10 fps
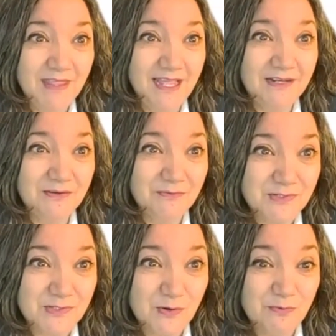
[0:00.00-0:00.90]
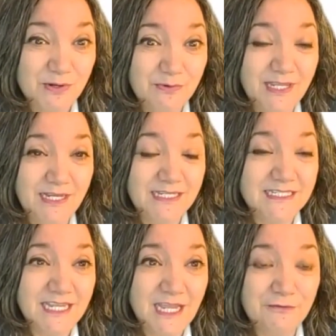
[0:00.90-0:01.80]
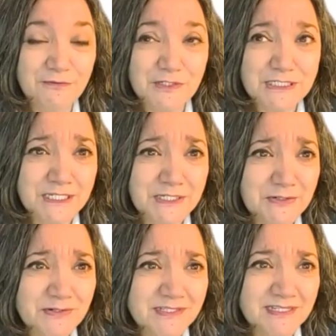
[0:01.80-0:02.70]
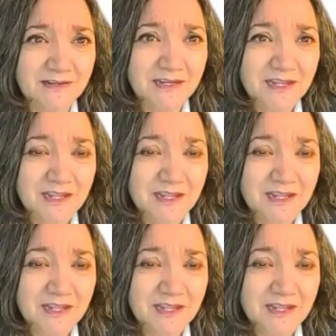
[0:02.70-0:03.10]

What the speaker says: And so we were getting together for dinners and